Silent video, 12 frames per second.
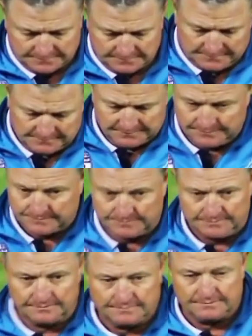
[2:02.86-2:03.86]
what we have to
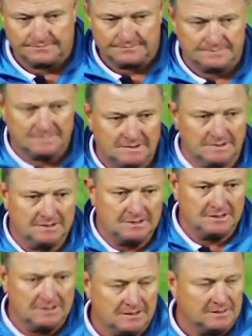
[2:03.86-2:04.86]
do. I
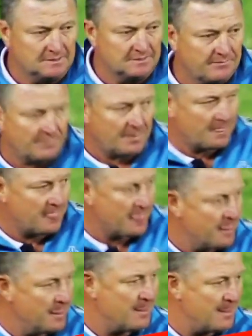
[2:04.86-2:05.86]
don't want to lose
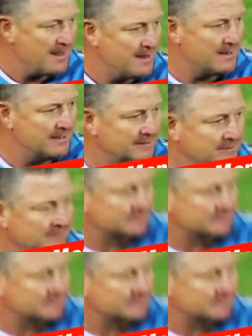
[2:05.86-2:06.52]
anyone or sell